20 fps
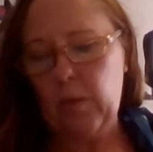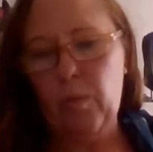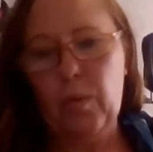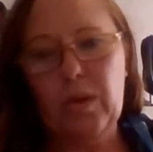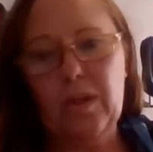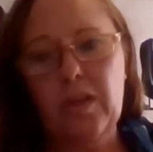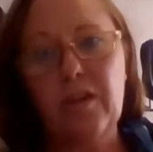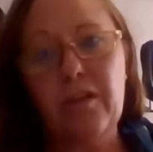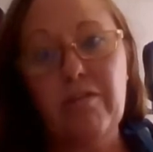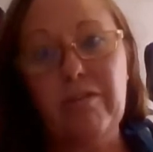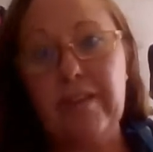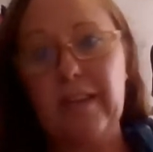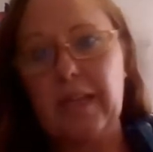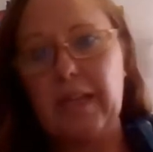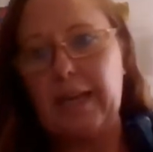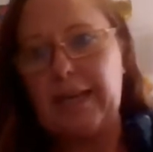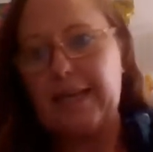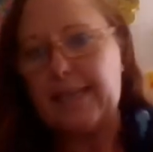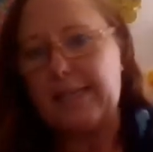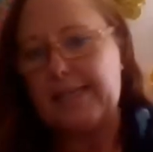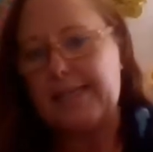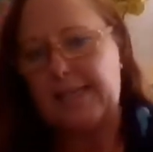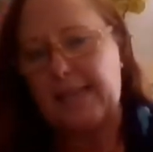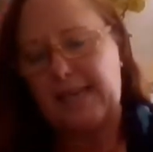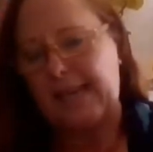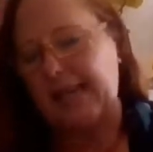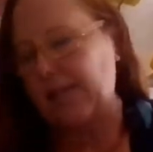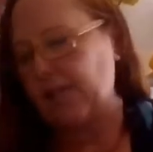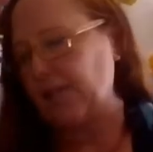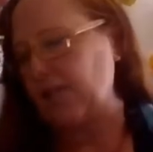whether you feel like it's
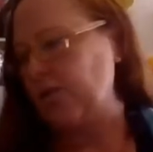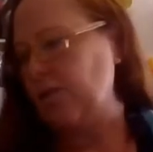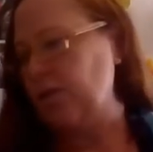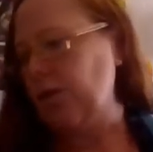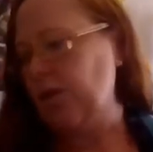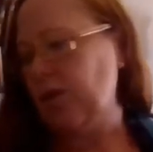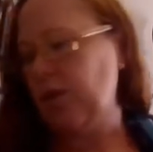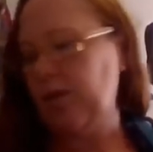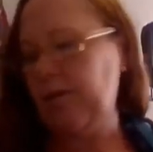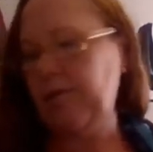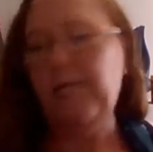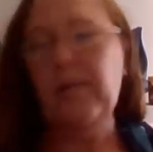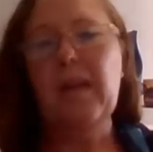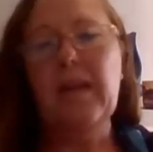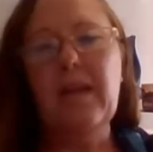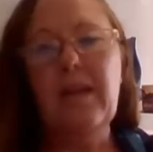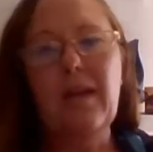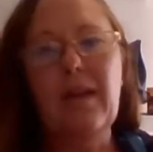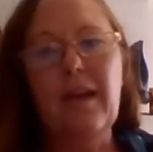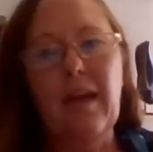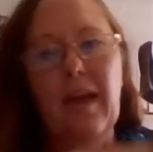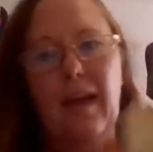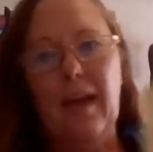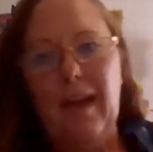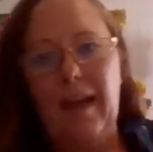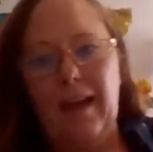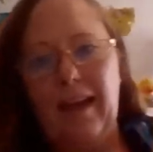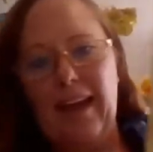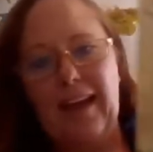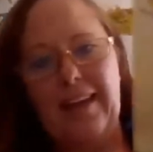connected or not.
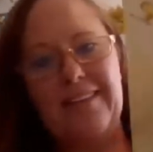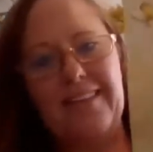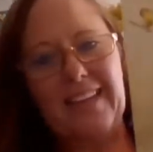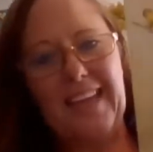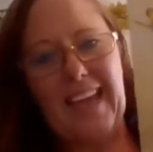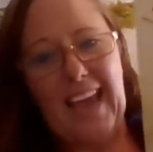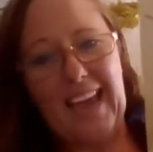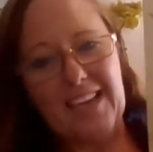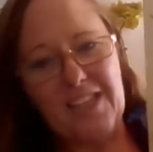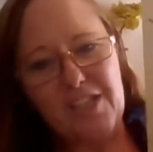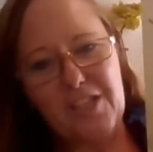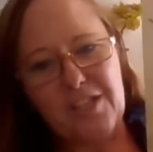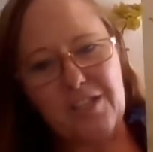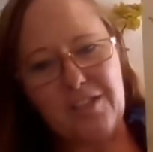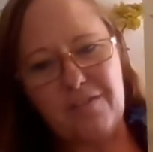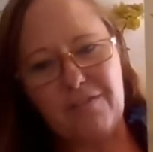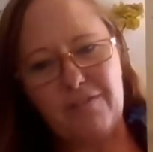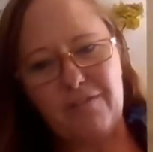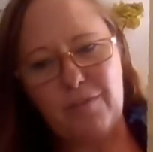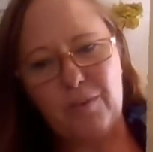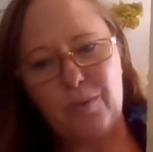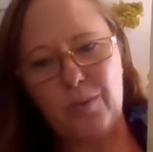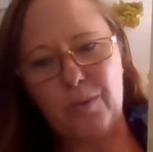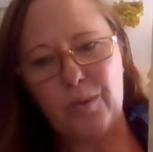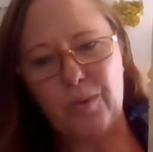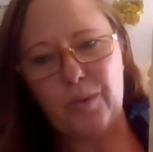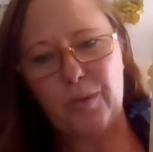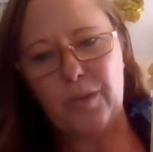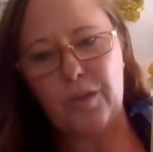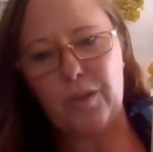And the action
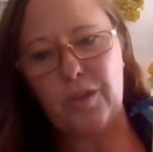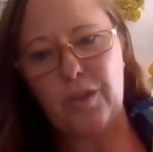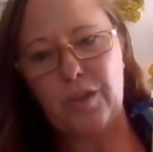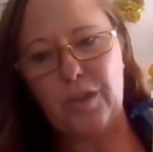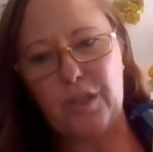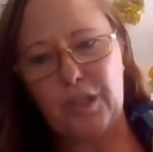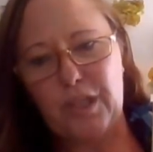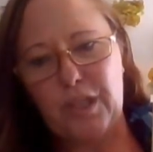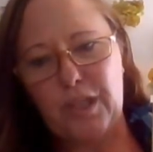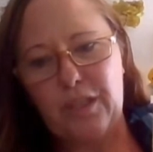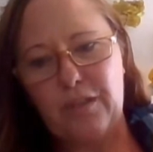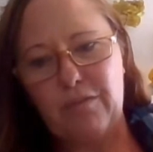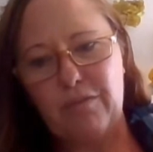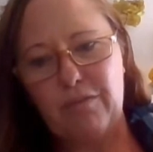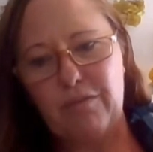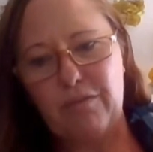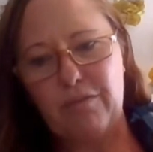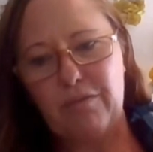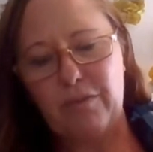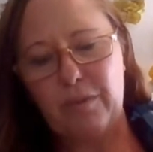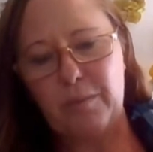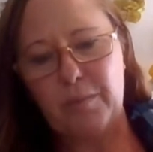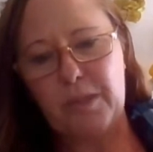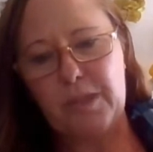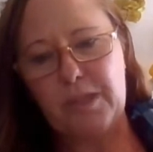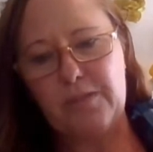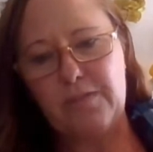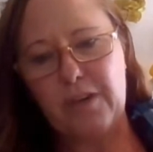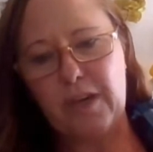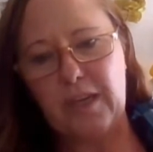for union from
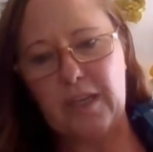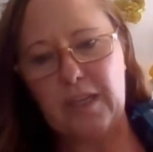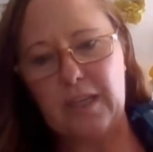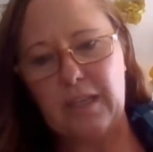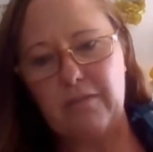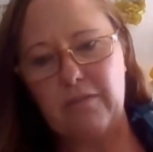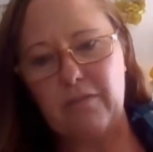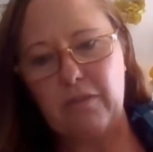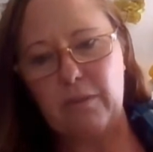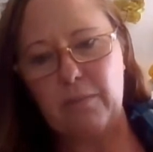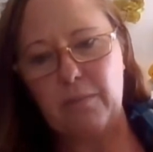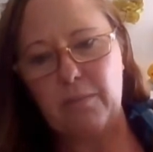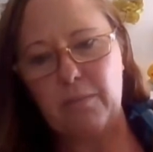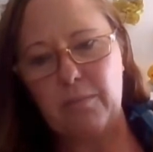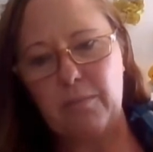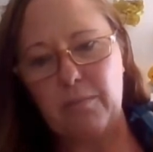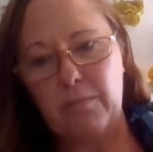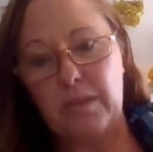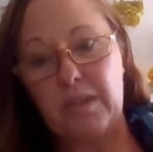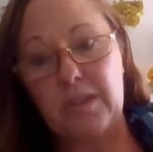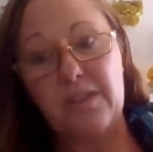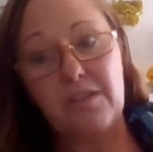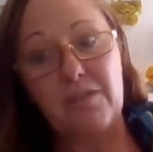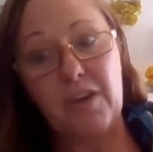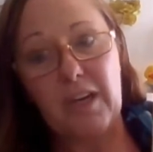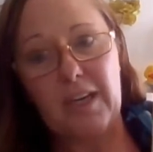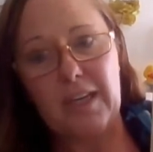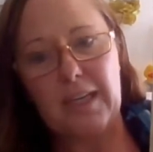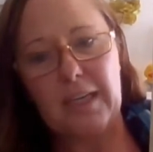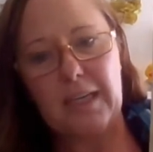the divine
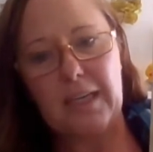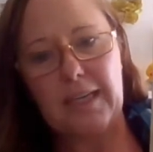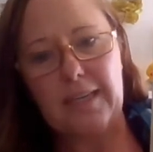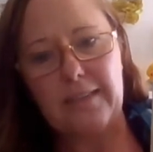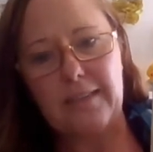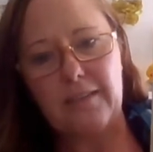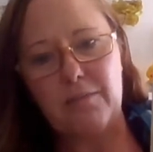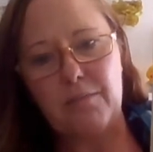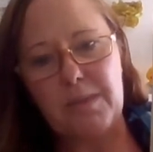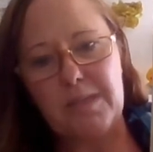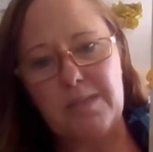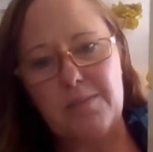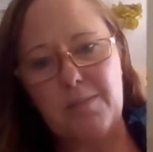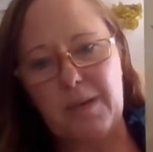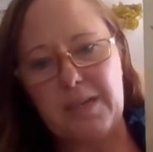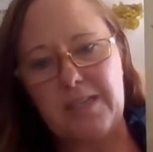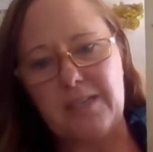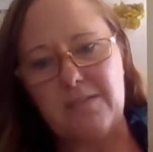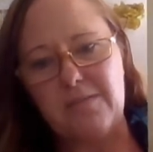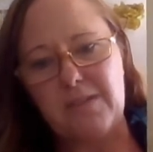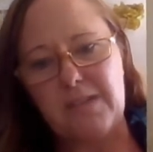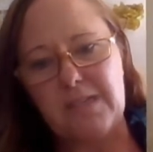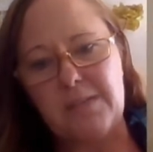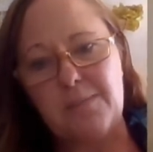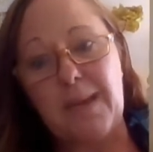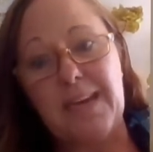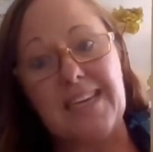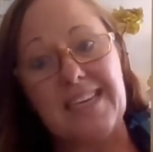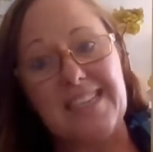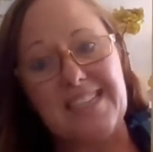collective perspective
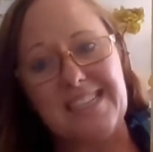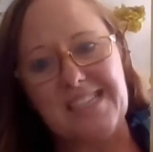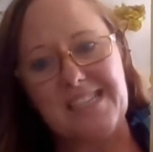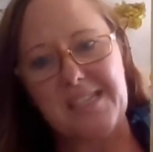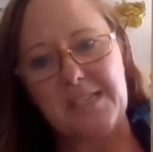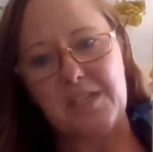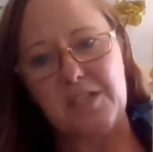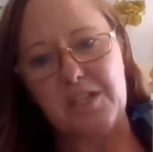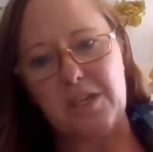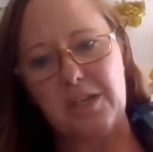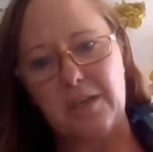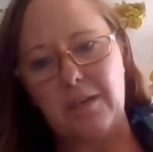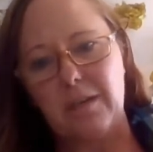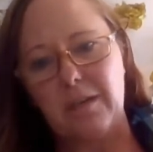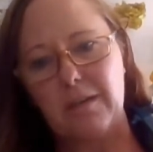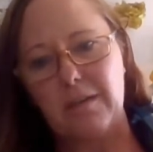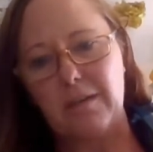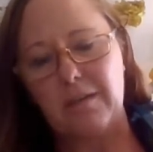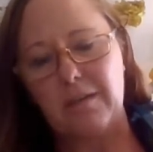is make a decision.